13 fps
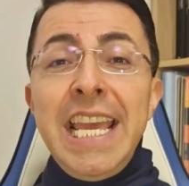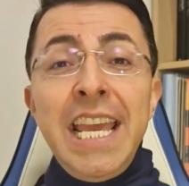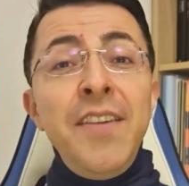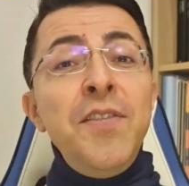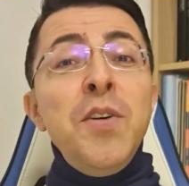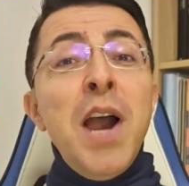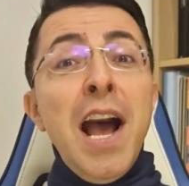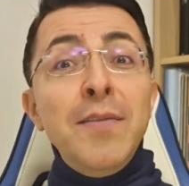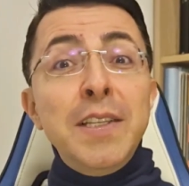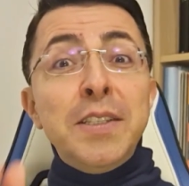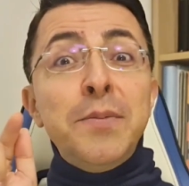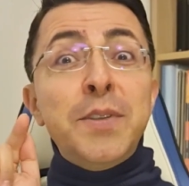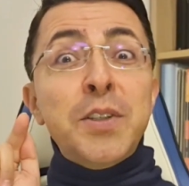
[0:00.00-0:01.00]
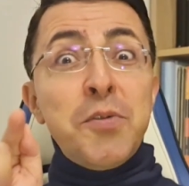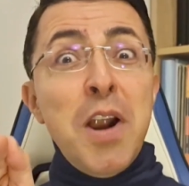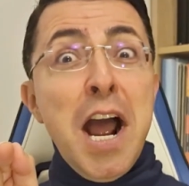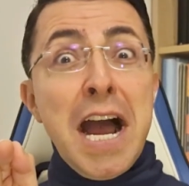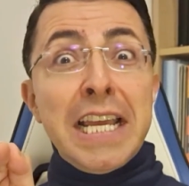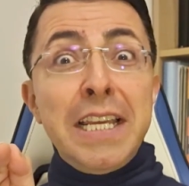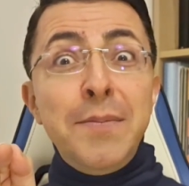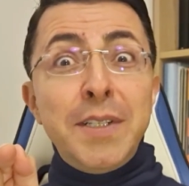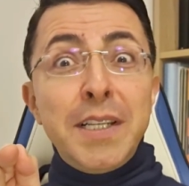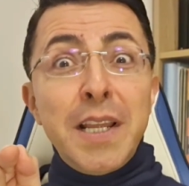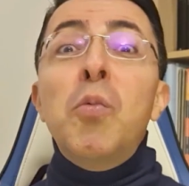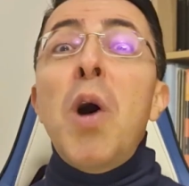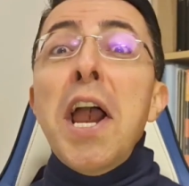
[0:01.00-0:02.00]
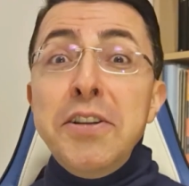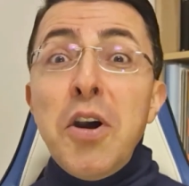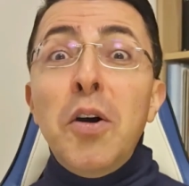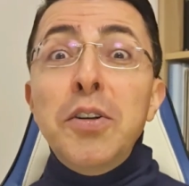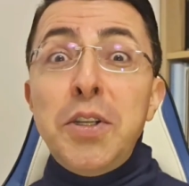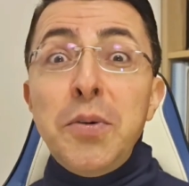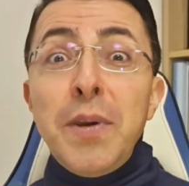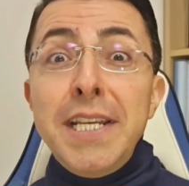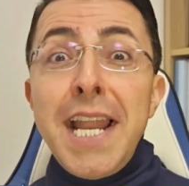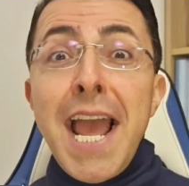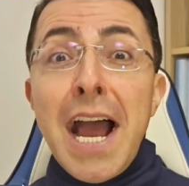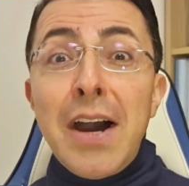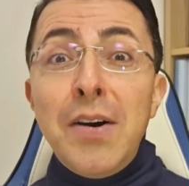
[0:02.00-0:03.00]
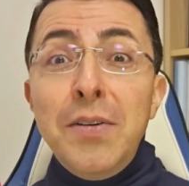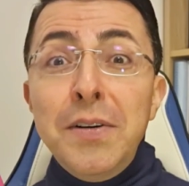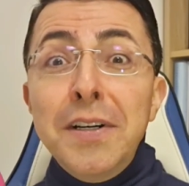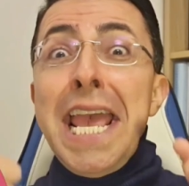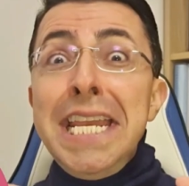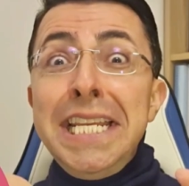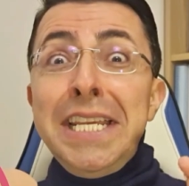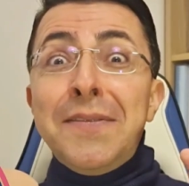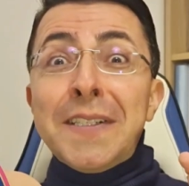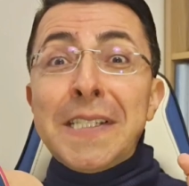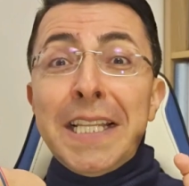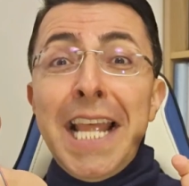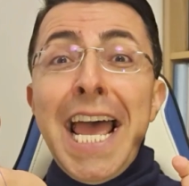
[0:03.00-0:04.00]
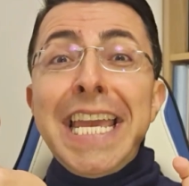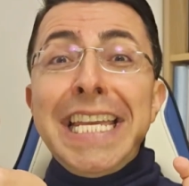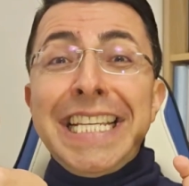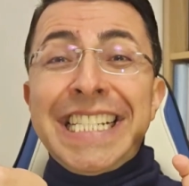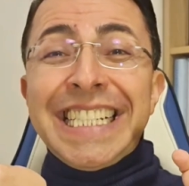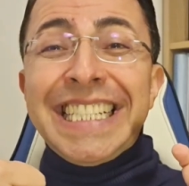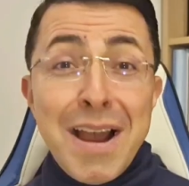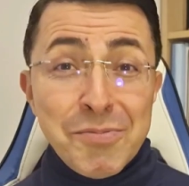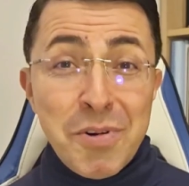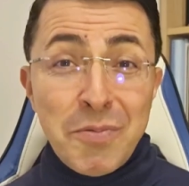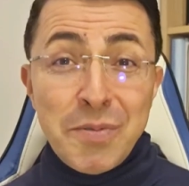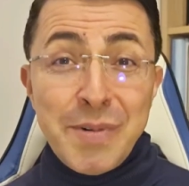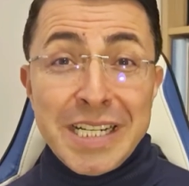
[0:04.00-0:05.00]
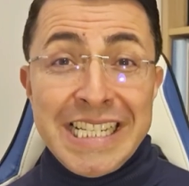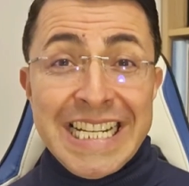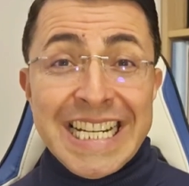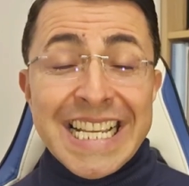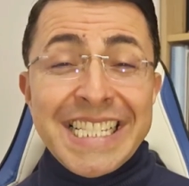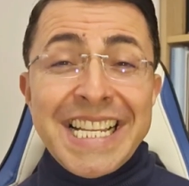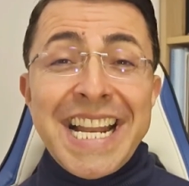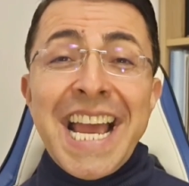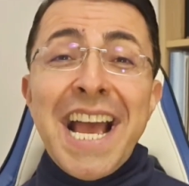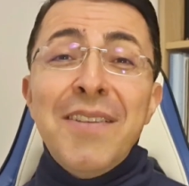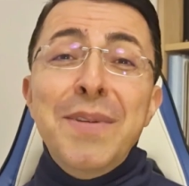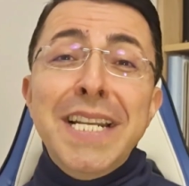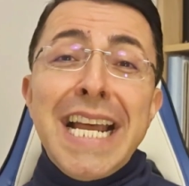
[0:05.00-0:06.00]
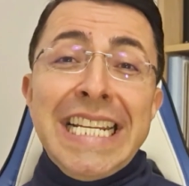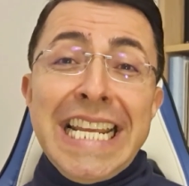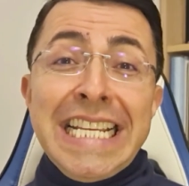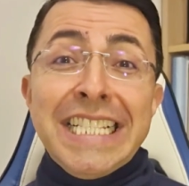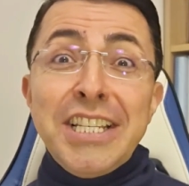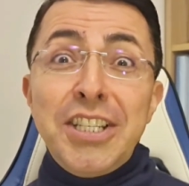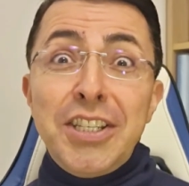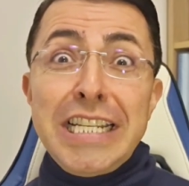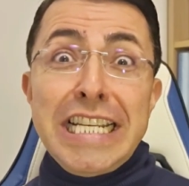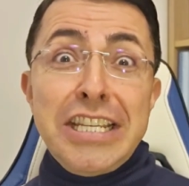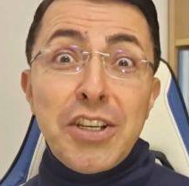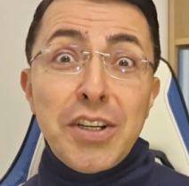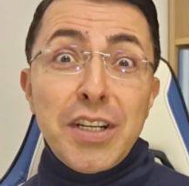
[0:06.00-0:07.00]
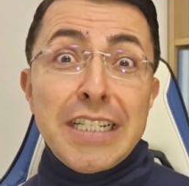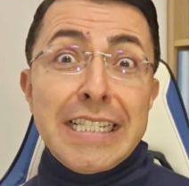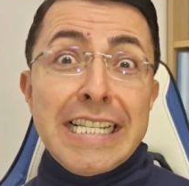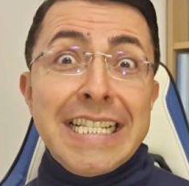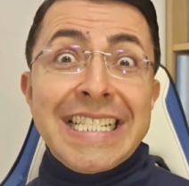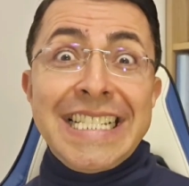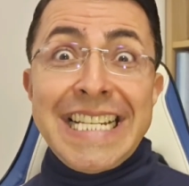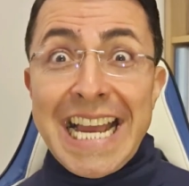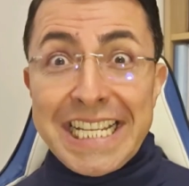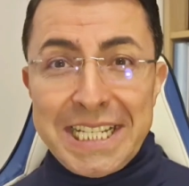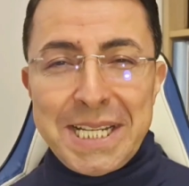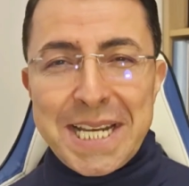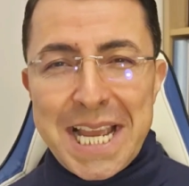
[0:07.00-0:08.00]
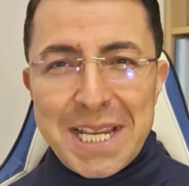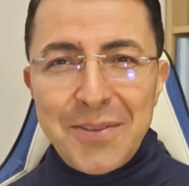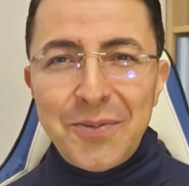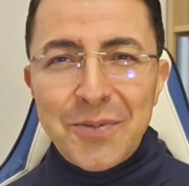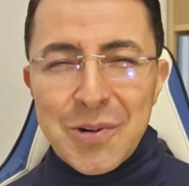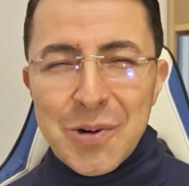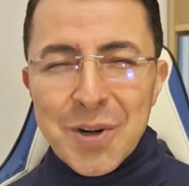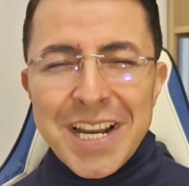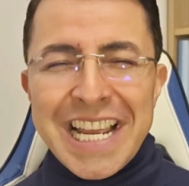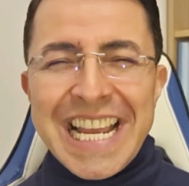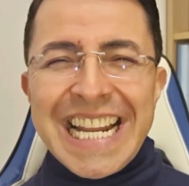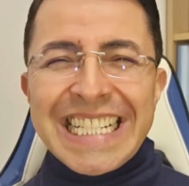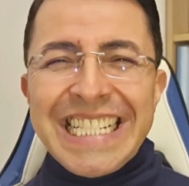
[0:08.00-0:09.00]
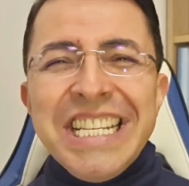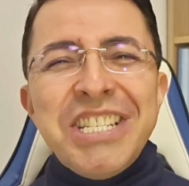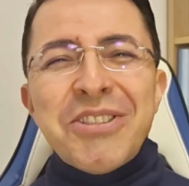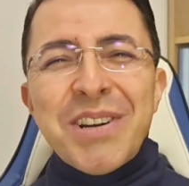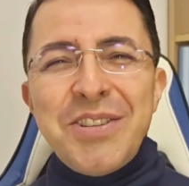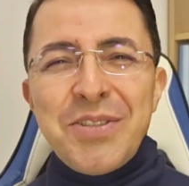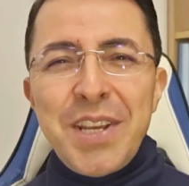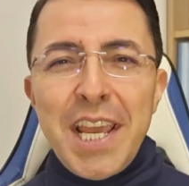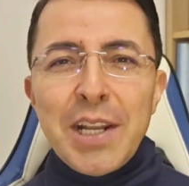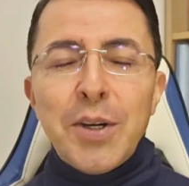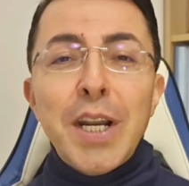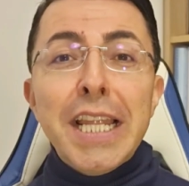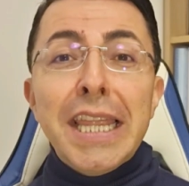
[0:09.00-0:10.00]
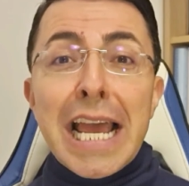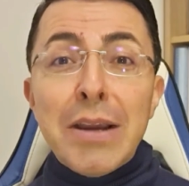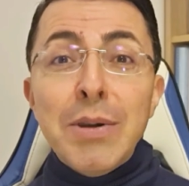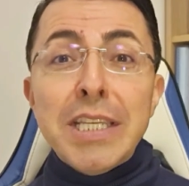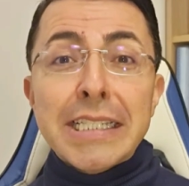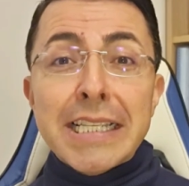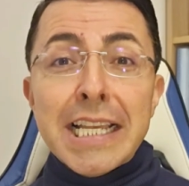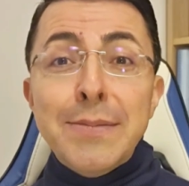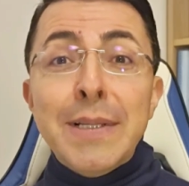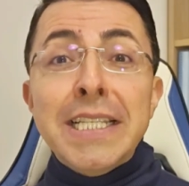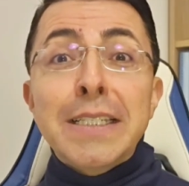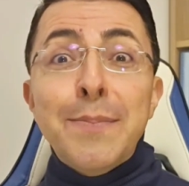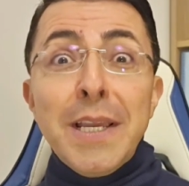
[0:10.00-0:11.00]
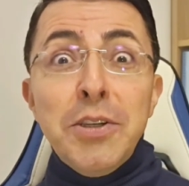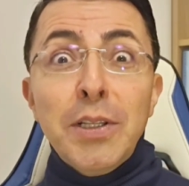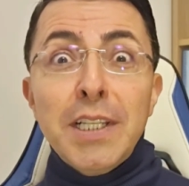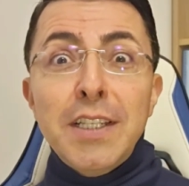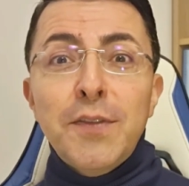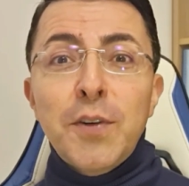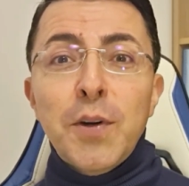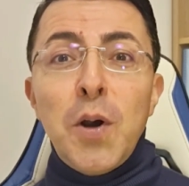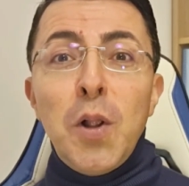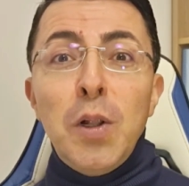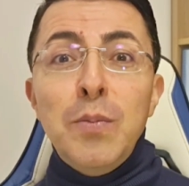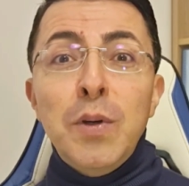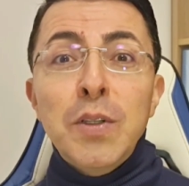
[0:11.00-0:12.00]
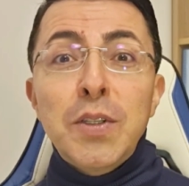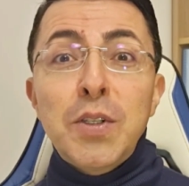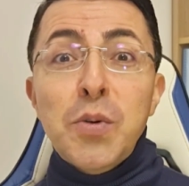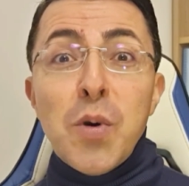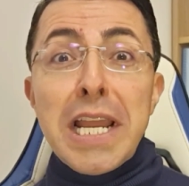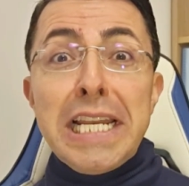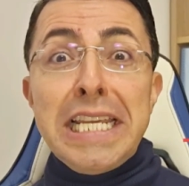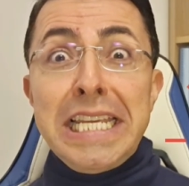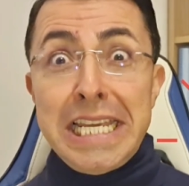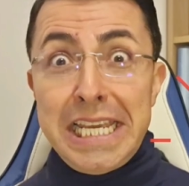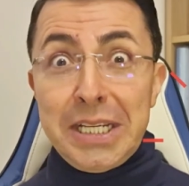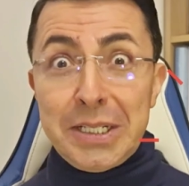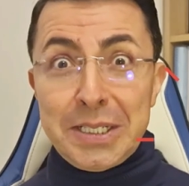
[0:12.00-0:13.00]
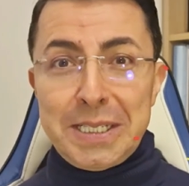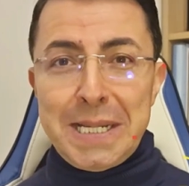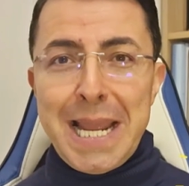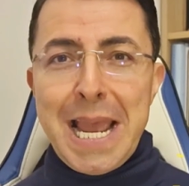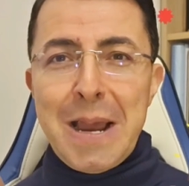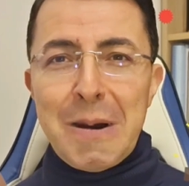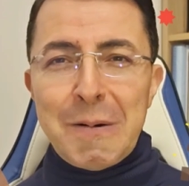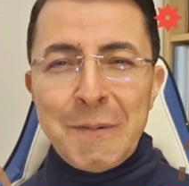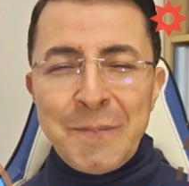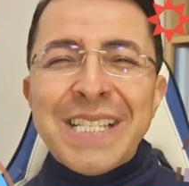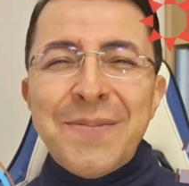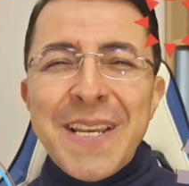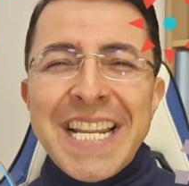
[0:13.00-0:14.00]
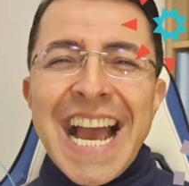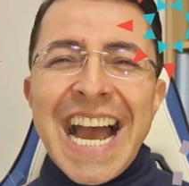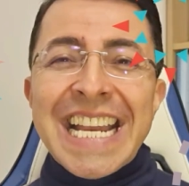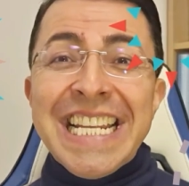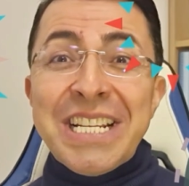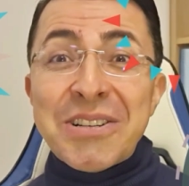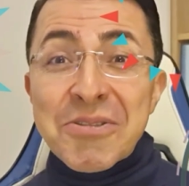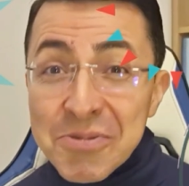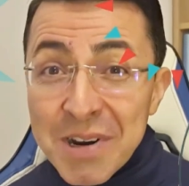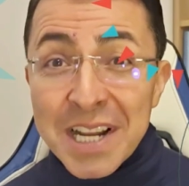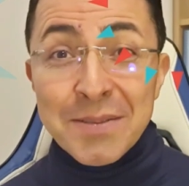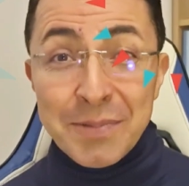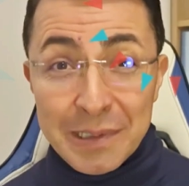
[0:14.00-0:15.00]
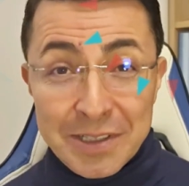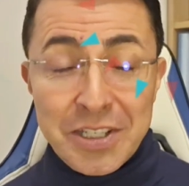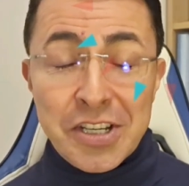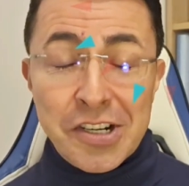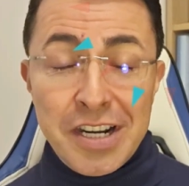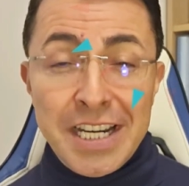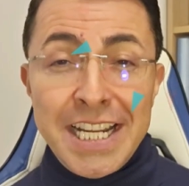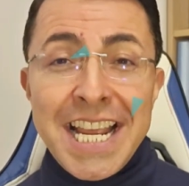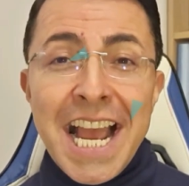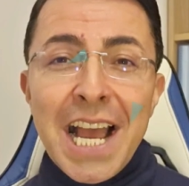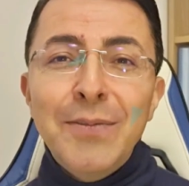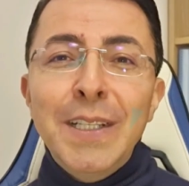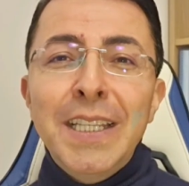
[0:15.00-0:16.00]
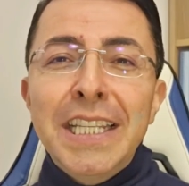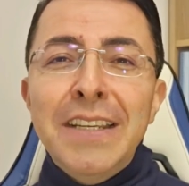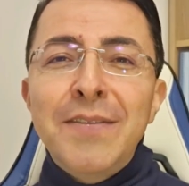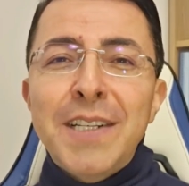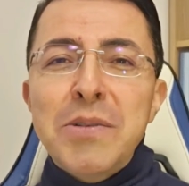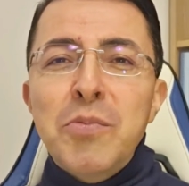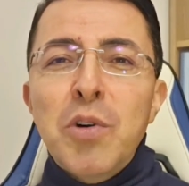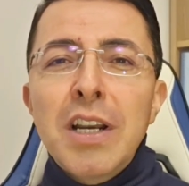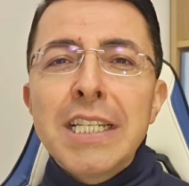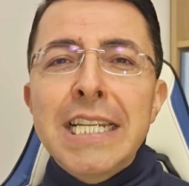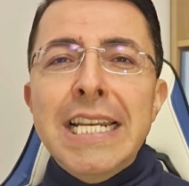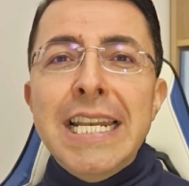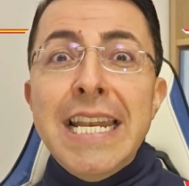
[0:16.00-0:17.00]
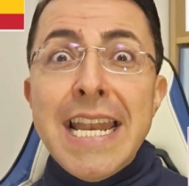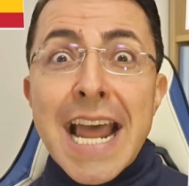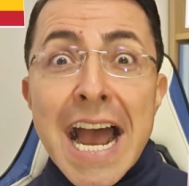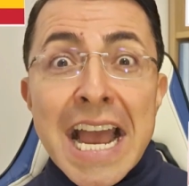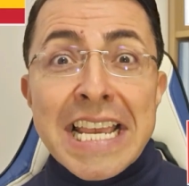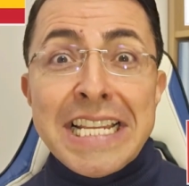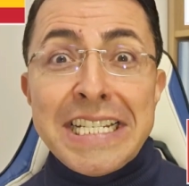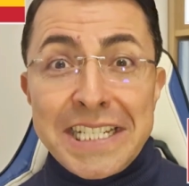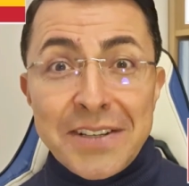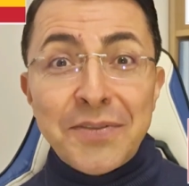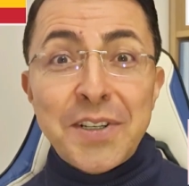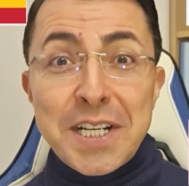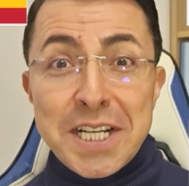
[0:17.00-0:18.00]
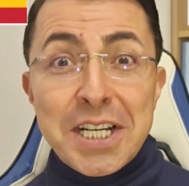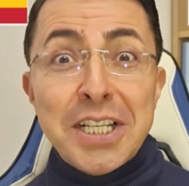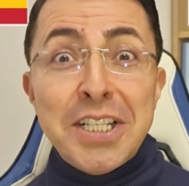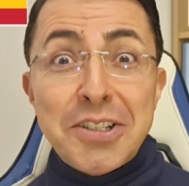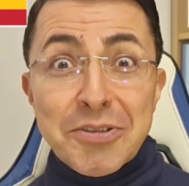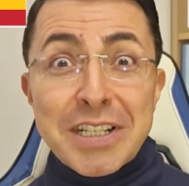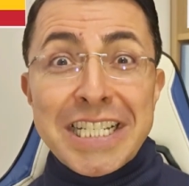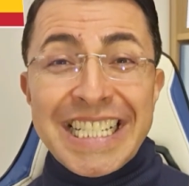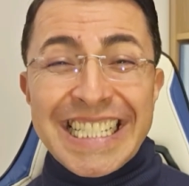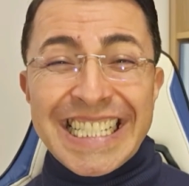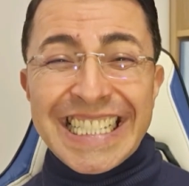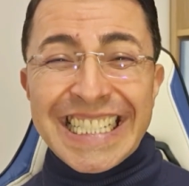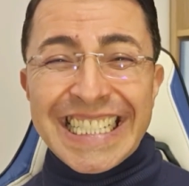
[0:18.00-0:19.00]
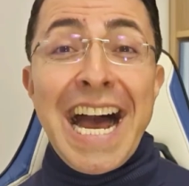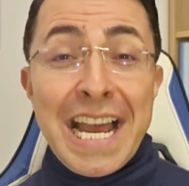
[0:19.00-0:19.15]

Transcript: If you haven't subscribed, why not do it now and give us a like? I'm Robert Martinez, and I have been an English teacher since 1994 and a teacher educator and language assessment specialist for almost 20 years now. It's been an incredible journey, having lived and worked in 9 different countries.